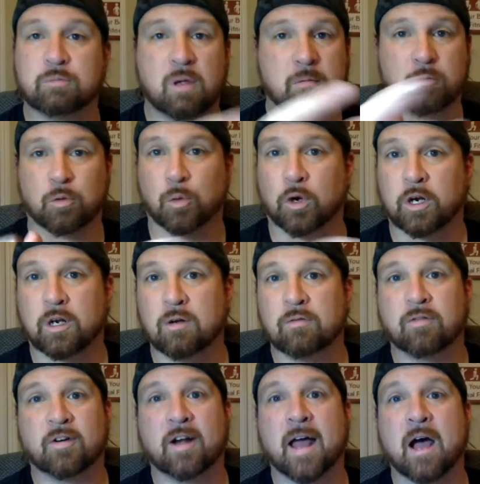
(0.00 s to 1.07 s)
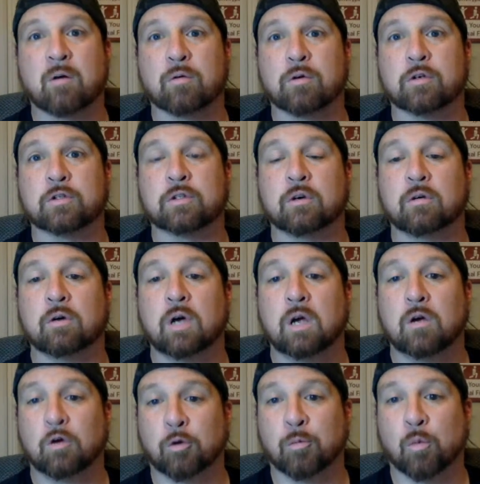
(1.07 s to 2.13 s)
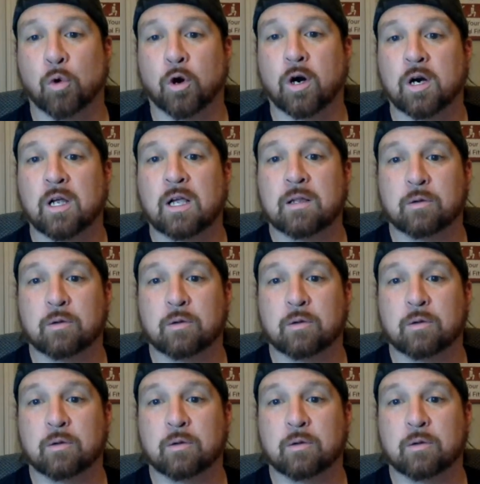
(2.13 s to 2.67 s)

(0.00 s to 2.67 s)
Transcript: maybe we're working out for an hour or so or more,